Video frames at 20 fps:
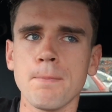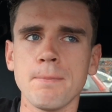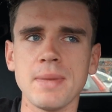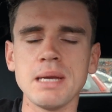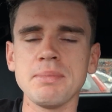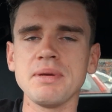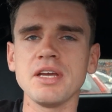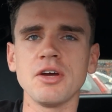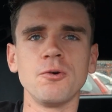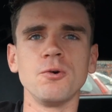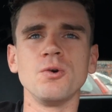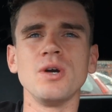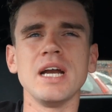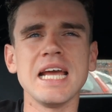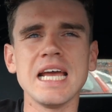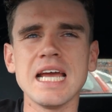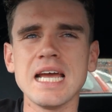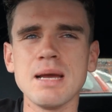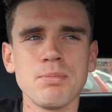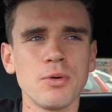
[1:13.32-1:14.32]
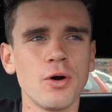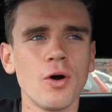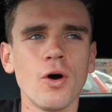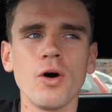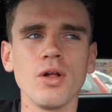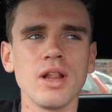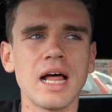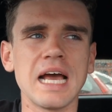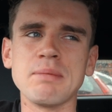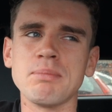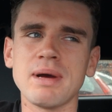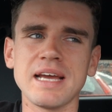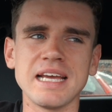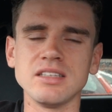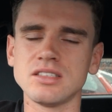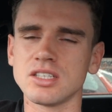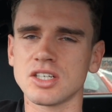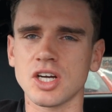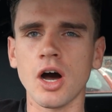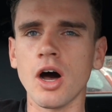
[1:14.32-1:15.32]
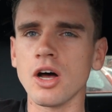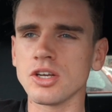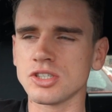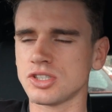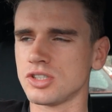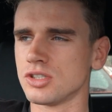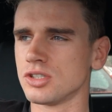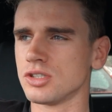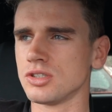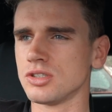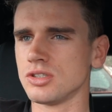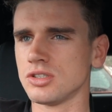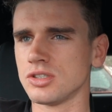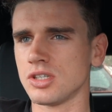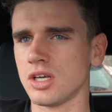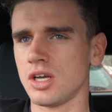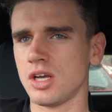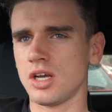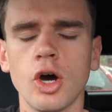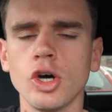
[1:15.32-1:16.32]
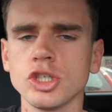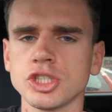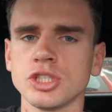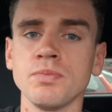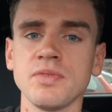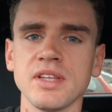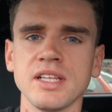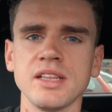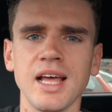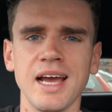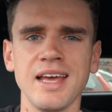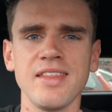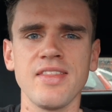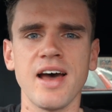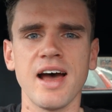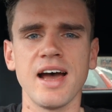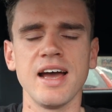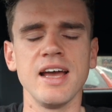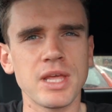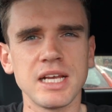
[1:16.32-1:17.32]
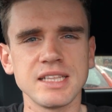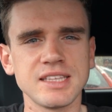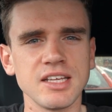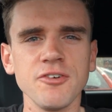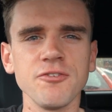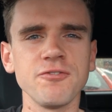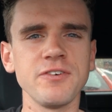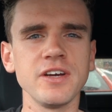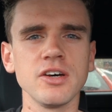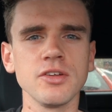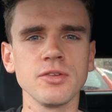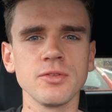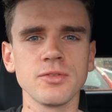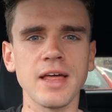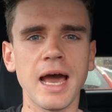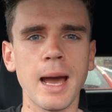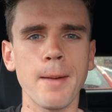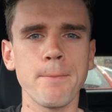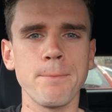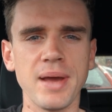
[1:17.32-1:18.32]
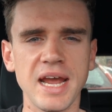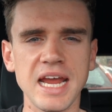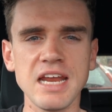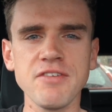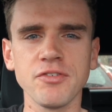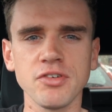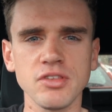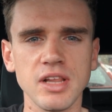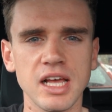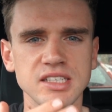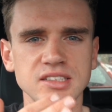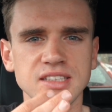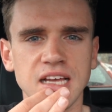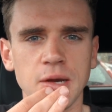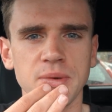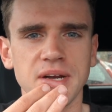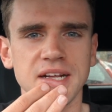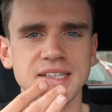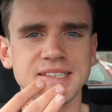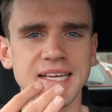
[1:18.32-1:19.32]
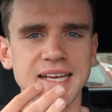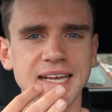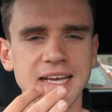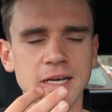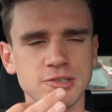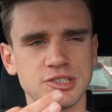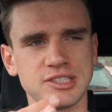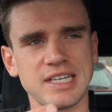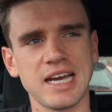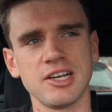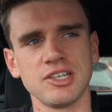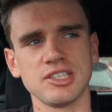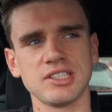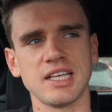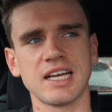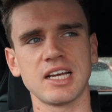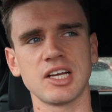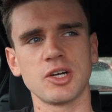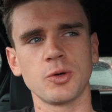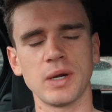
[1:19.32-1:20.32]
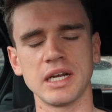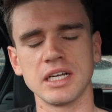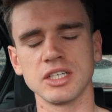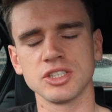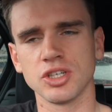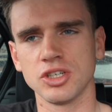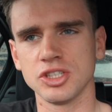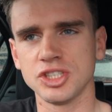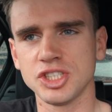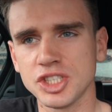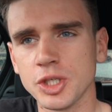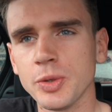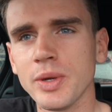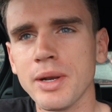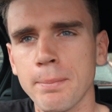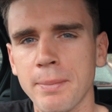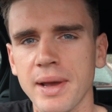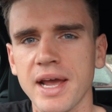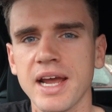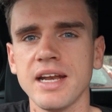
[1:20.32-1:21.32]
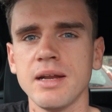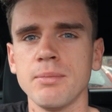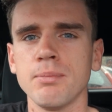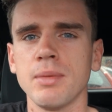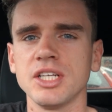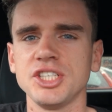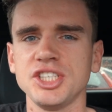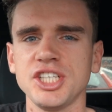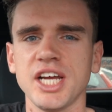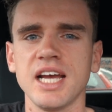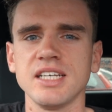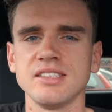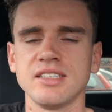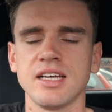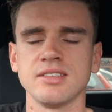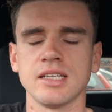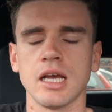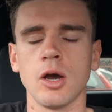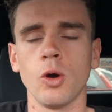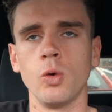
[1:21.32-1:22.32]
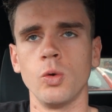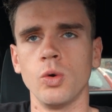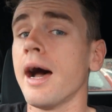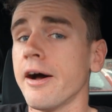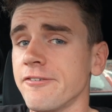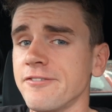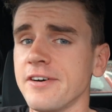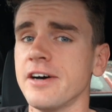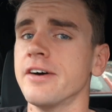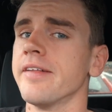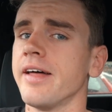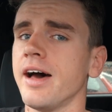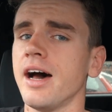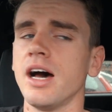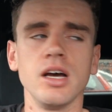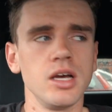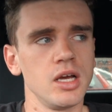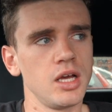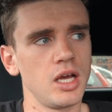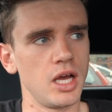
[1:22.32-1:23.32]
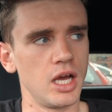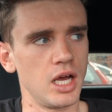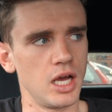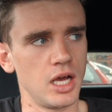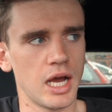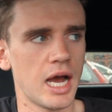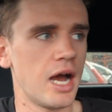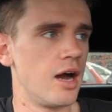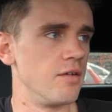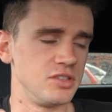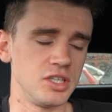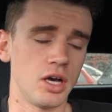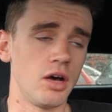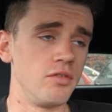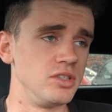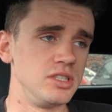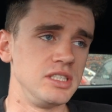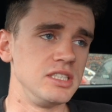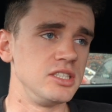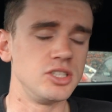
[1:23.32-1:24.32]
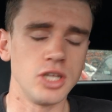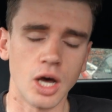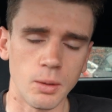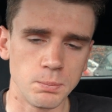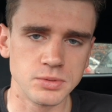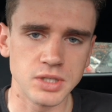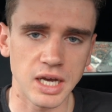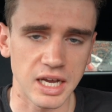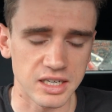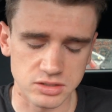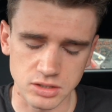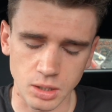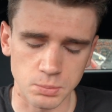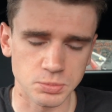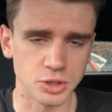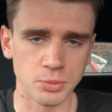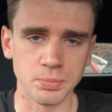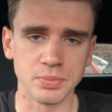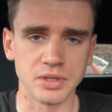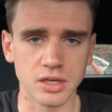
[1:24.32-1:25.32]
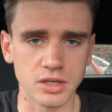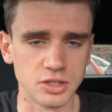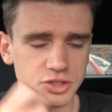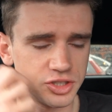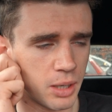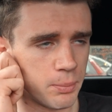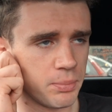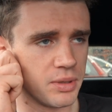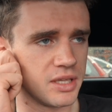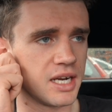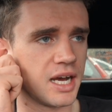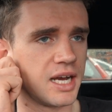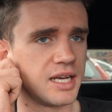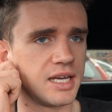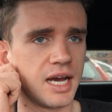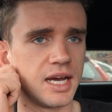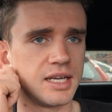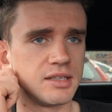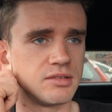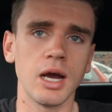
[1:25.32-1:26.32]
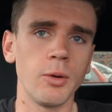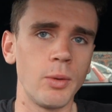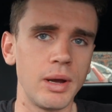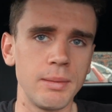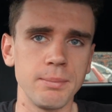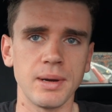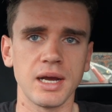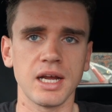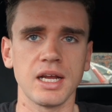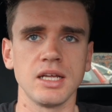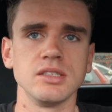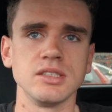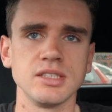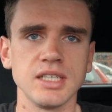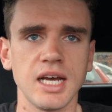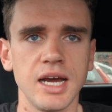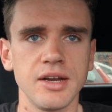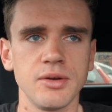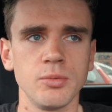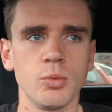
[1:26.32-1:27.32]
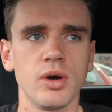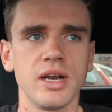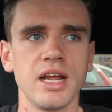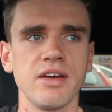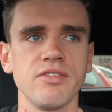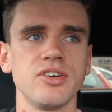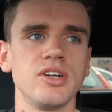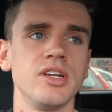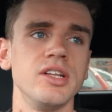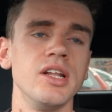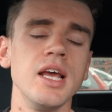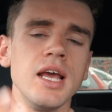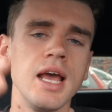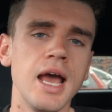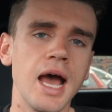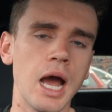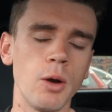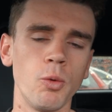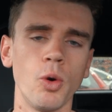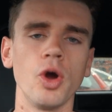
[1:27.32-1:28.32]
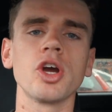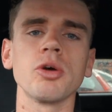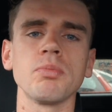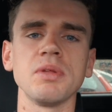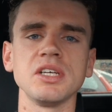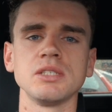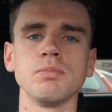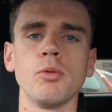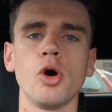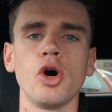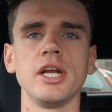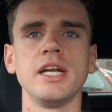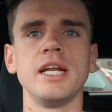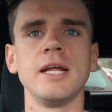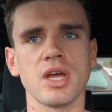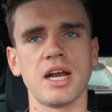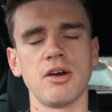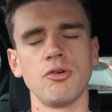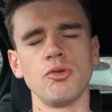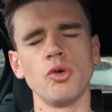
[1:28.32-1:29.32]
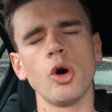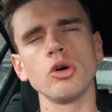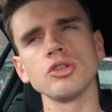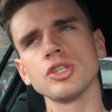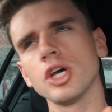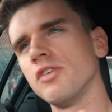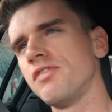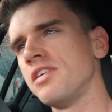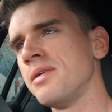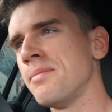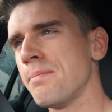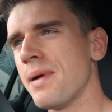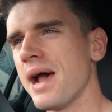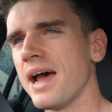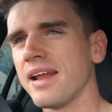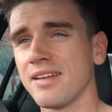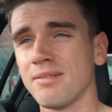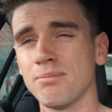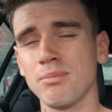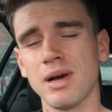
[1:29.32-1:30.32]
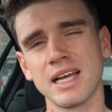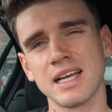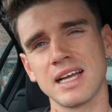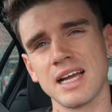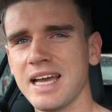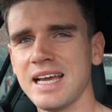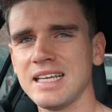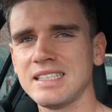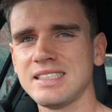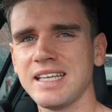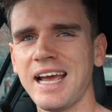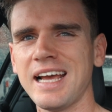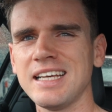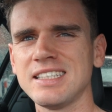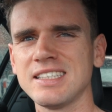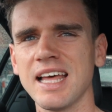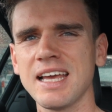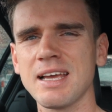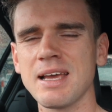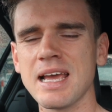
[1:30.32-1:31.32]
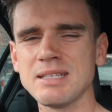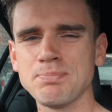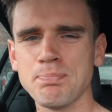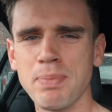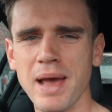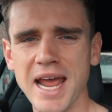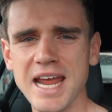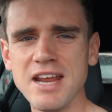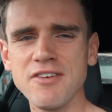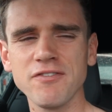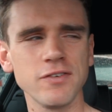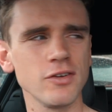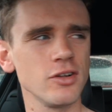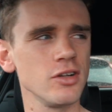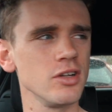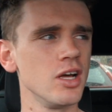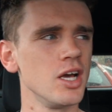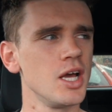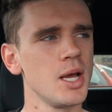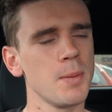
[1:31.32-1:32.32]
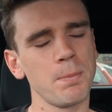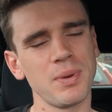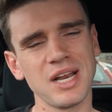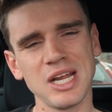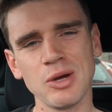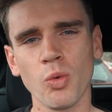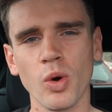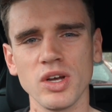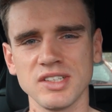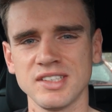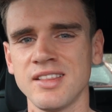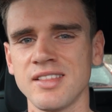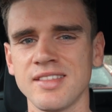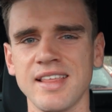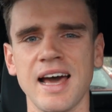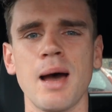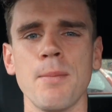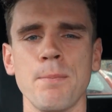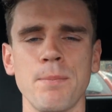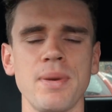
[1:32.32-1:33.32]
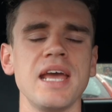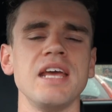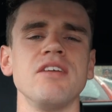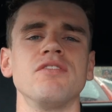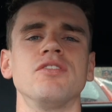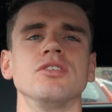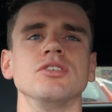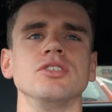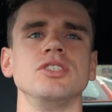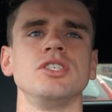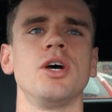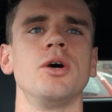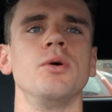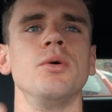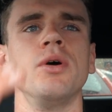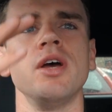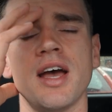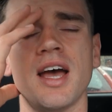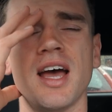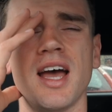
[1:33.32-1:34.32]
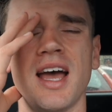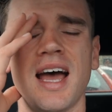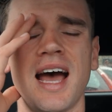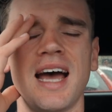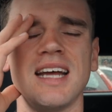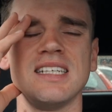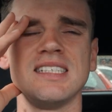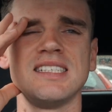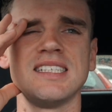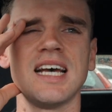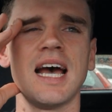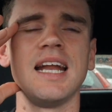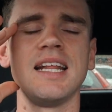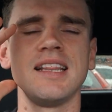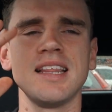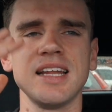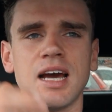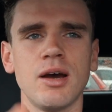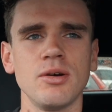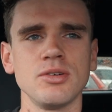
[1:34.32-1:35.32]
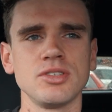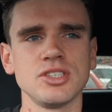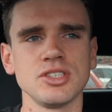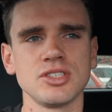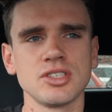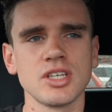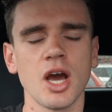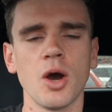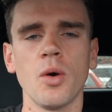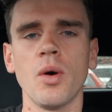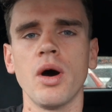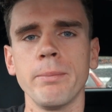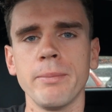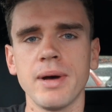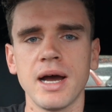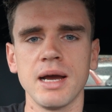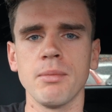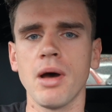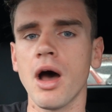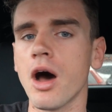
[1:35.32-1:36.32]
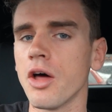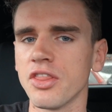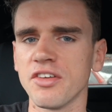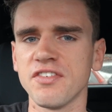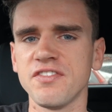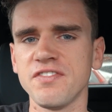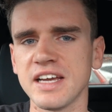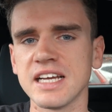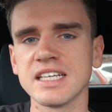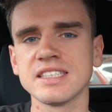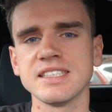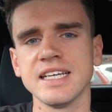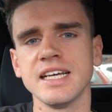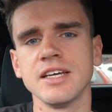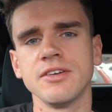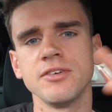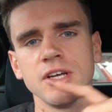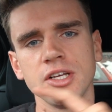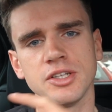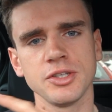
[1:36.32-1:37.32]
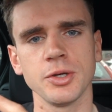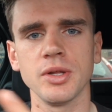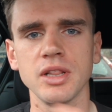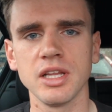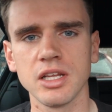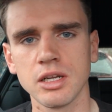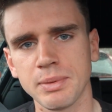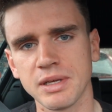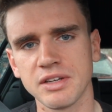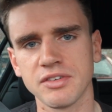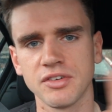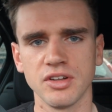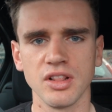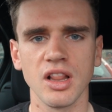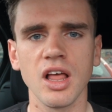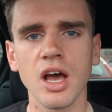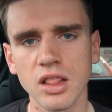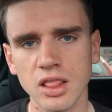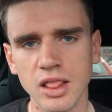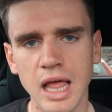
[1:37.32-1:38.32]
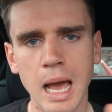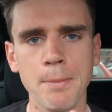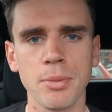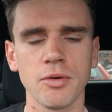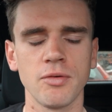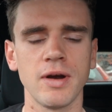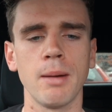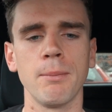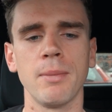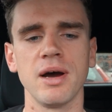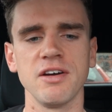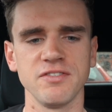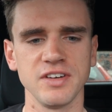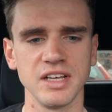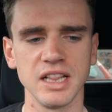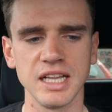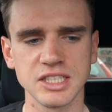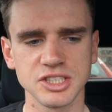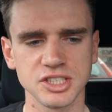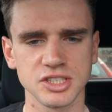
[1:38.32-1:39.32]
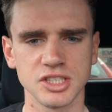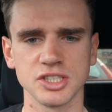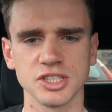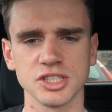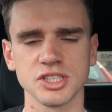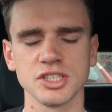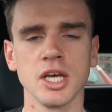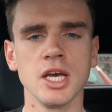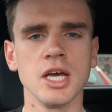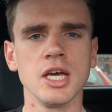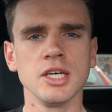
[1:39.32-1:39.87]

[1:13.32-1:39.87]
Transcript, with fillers: maybe a rib or like my intercostals or something like that. It didn't feel that painful last night when I did it. It was kind of just like a quick sort of shooting pain in my chest. I was like, oh, I felt that. Uh, I obviously stopped, I stopped jumping on the trampoline. I, I, I went back inside and whatever. And I woke up this morning and I rolled over in bed and I'm like, it's, it's like, it's painful, but it wasn't that painful. So uh, I decided that I would just go on my, on the fixie and, and do a little bit of a, a lap around my village to just,